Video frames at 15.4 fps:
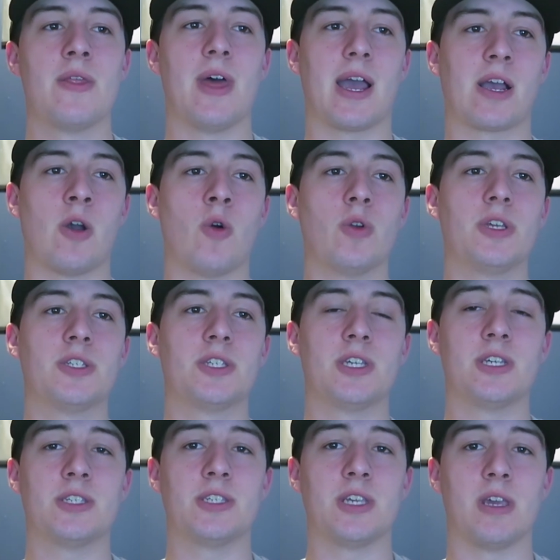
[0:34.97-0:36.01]
that Cody
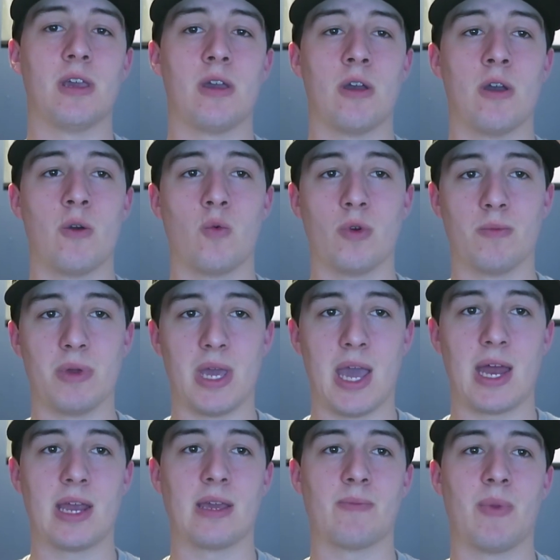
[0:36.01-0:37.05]
Ceci would be
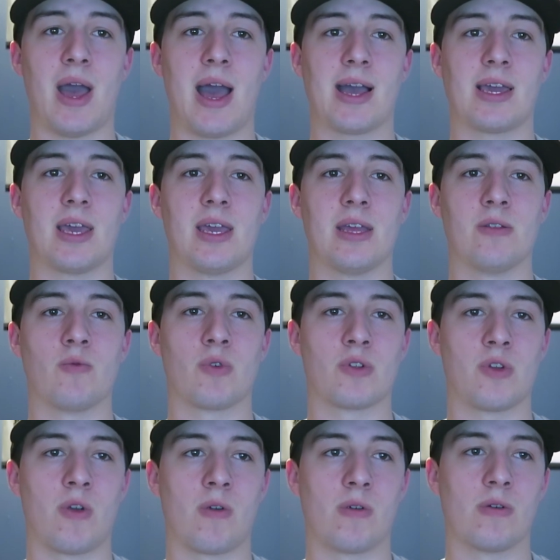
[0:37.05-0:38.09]
heading back in
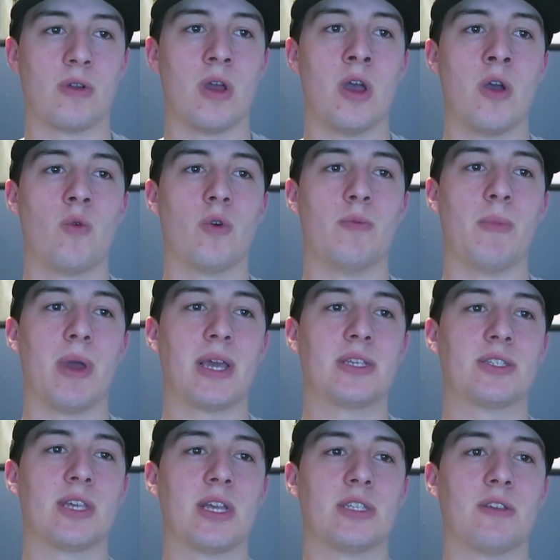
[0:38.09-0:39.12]
return. Would
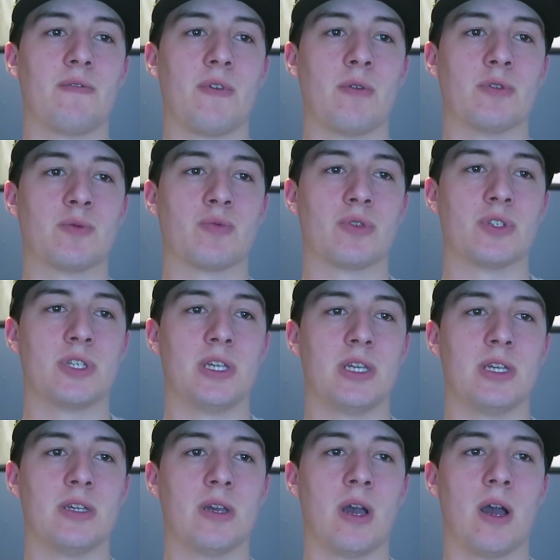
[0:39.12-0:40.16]
make sense if it was
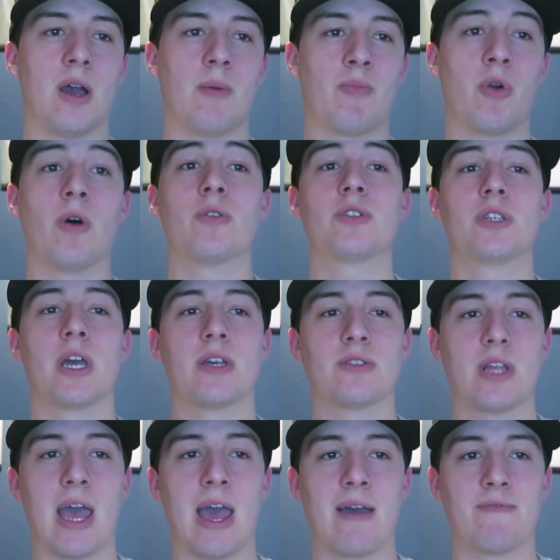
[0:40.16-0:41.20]
proceed, uh,
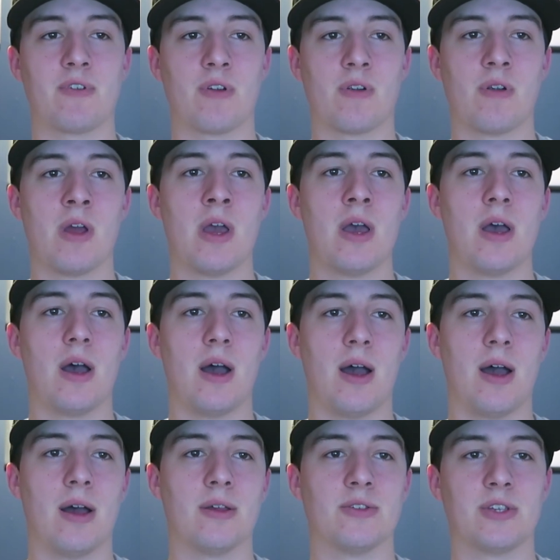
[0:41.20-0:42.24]
processed after
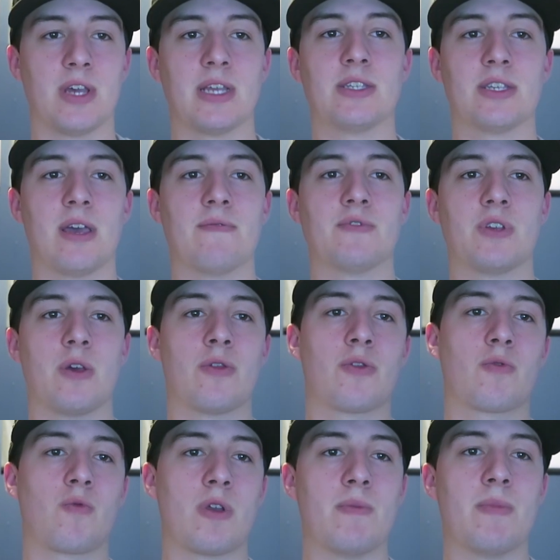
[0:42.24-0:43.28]
uh, Zaitsev's
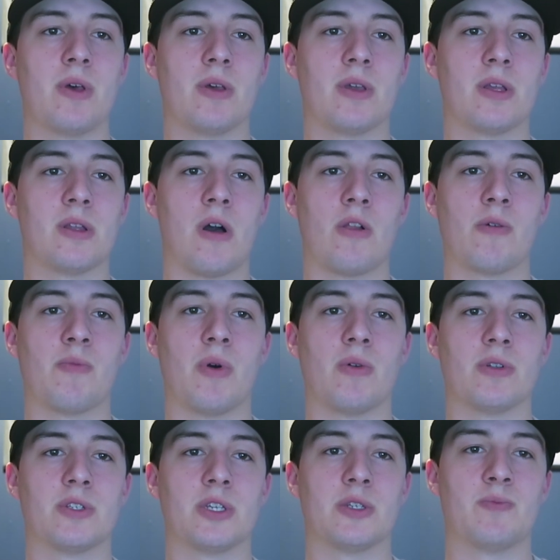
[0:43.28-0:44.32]
$3 million
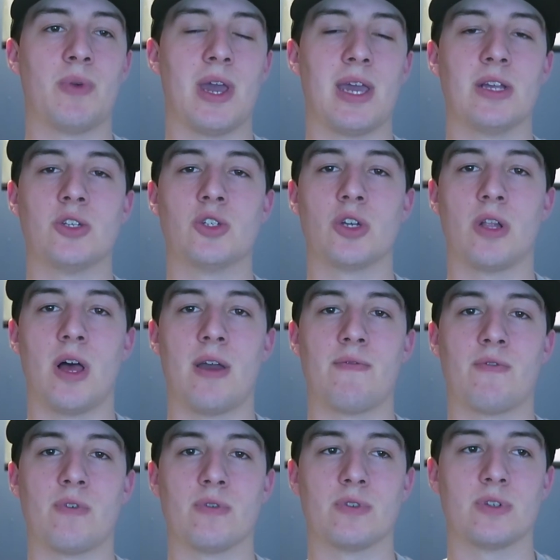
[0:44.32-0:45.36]
bonuses paid July
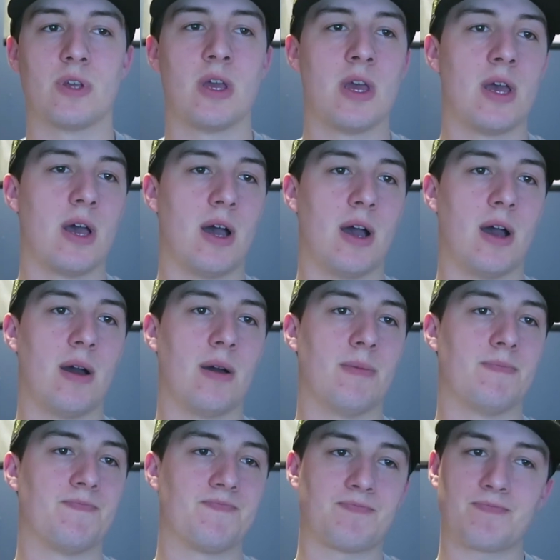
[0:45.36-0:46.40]
1st.
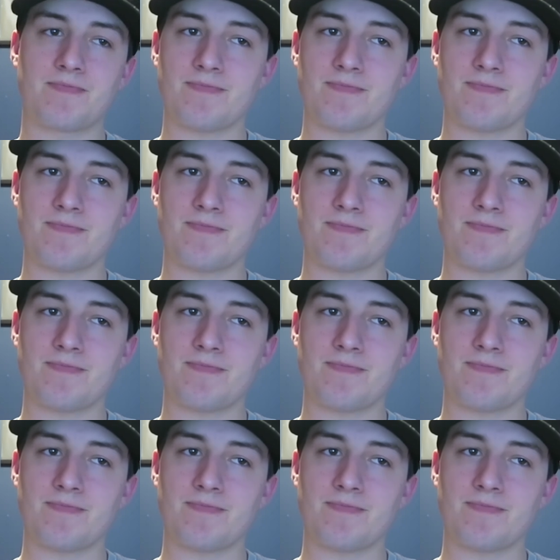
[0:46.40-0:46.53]
Um,